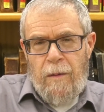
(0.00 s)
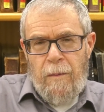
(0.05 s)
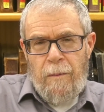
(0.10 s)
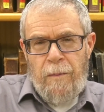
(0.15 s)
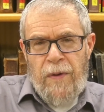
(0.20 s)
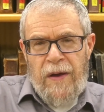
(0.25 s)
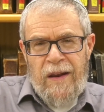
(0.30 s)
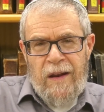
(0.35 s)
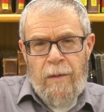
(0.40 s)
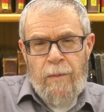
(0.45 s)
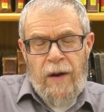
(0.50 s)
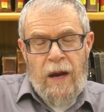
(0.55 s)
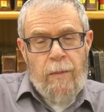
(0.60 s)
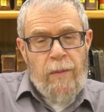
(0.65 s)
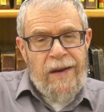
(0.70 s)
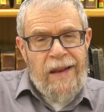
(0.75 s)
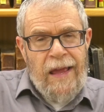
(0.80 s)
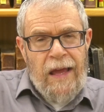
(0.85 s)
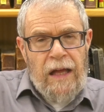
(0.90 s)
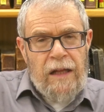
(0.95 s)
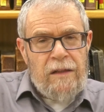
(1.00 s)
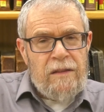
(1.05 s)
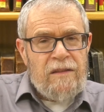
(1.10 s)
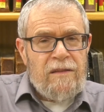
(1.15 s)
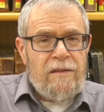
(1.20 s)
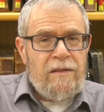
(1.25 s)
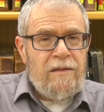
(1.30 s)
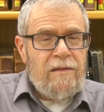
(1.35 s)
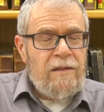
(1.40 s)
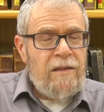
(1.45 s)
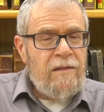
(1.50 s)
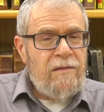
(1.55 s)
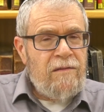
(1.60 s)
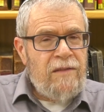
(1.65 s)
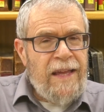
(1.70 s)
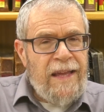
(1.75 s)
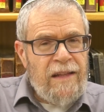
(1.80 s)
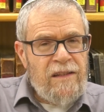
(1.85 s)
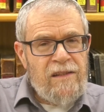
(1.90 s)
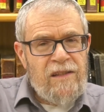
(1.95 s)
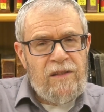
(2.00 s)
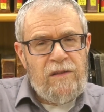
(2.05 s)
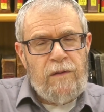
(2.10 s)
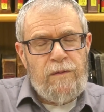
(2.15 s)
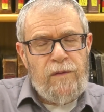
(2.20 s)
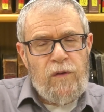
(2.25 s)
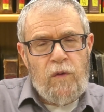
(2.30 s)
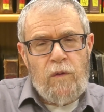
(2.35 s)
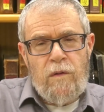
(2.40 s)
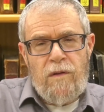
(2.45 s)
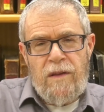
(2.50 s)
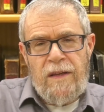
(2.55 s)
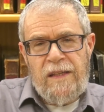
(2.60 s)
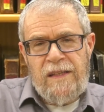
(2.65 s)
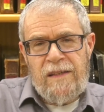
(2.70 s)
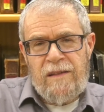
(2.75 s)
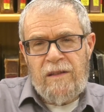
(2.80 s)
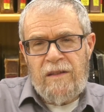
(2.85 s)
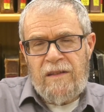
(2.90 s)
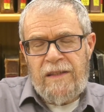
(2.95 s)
But Abarbanel tends to view these